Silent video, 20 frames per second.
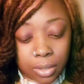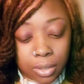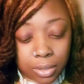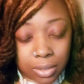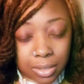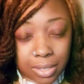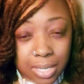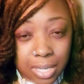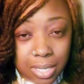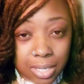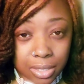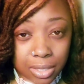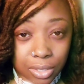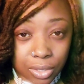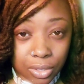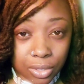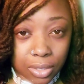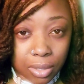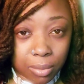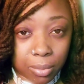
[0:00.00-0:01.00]
sneak into
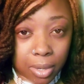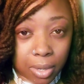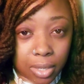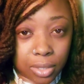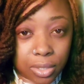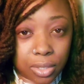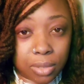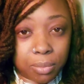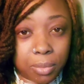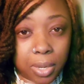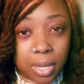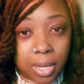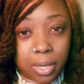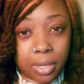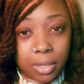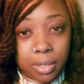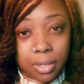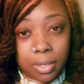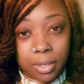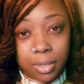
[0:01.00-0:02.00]
your subconscious mind?